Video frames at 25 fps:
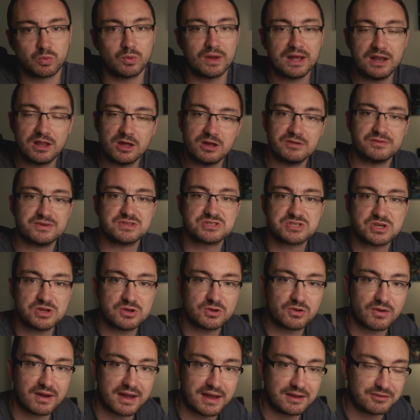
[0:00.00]
well over
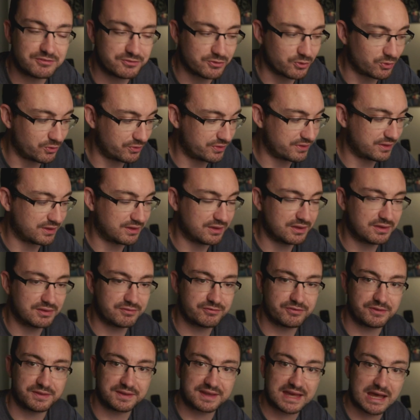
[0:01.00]
$2,000
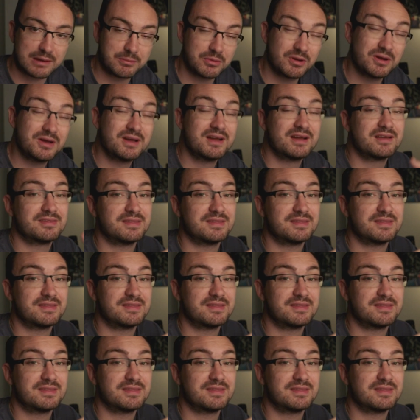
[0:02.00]
for the camera.